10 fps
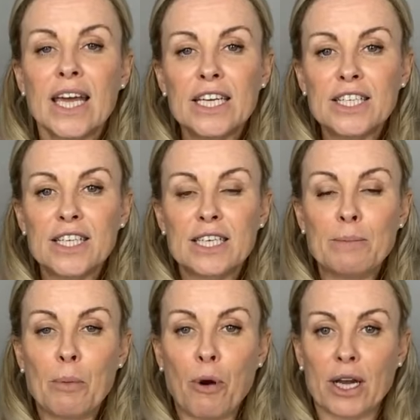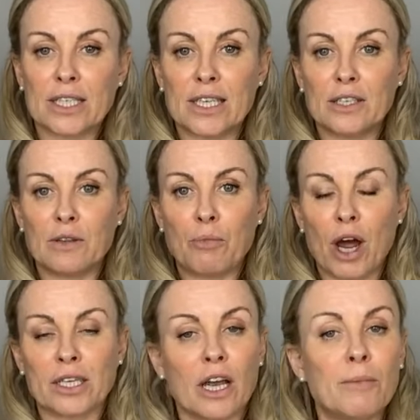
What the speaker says: into the deeper practices of the brand.